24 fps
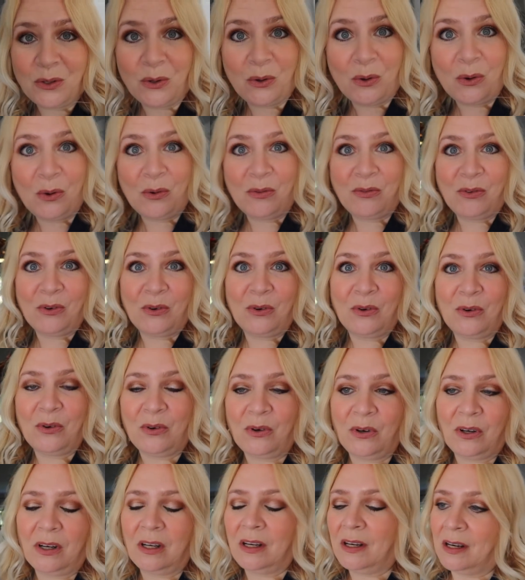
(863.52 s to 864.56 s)
tour
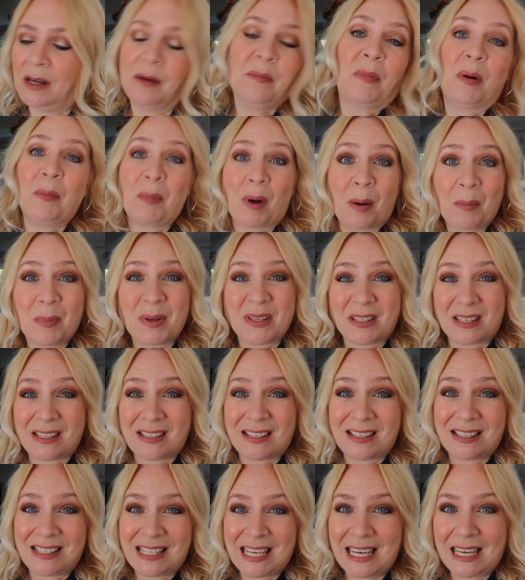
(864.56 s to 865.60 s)
for my mum and my
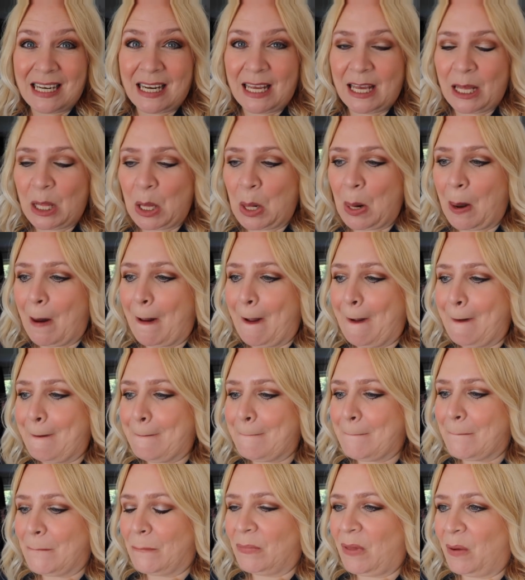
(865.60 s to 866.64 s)
sister seeing it.
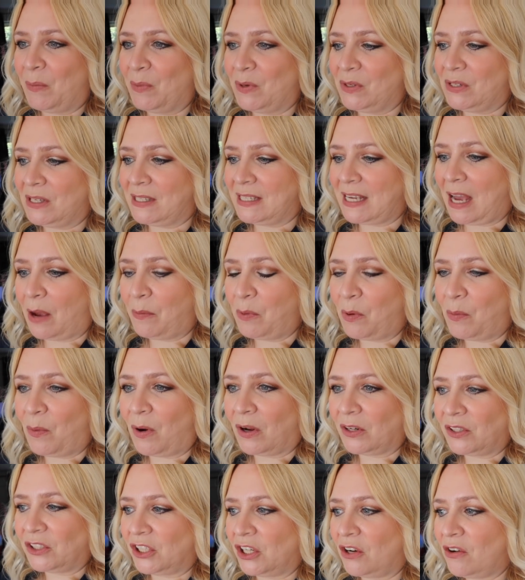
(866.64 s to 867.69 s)
Then we'll sit down, we'll
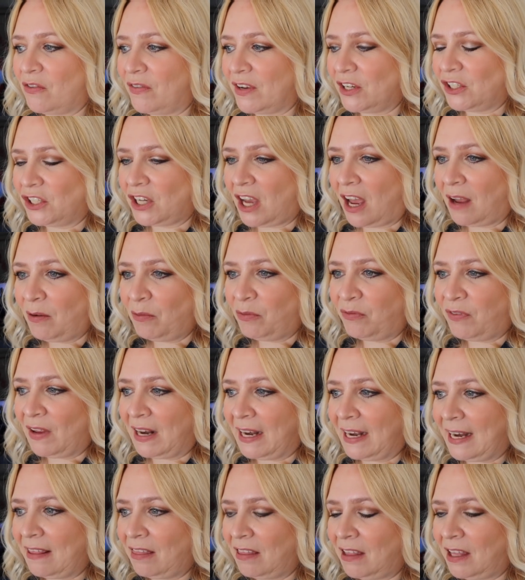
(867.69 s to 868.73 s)
watch Eurovision,
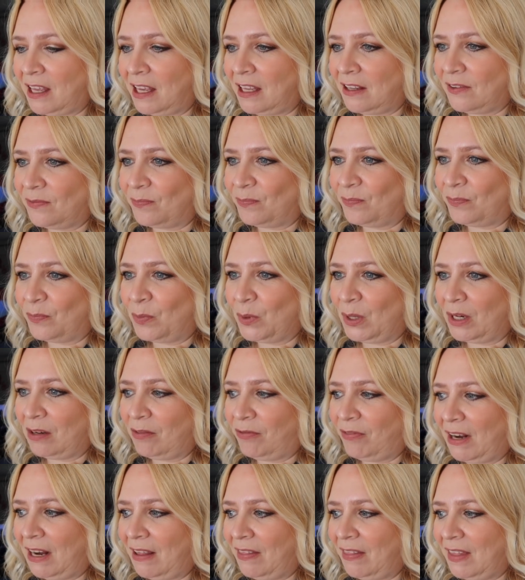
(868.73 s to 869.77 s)
we're gonna
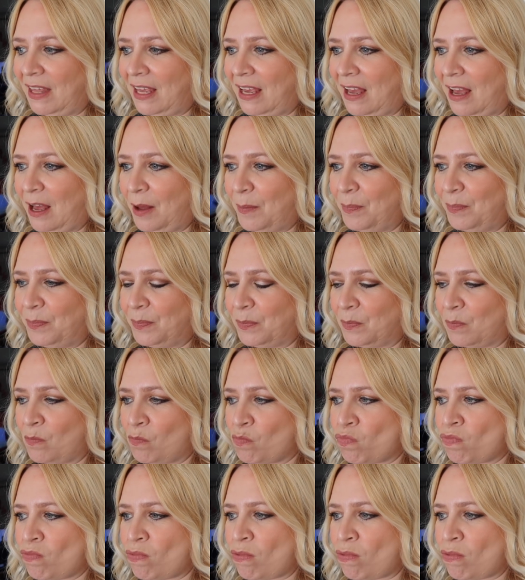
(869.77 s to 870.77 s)
fill in the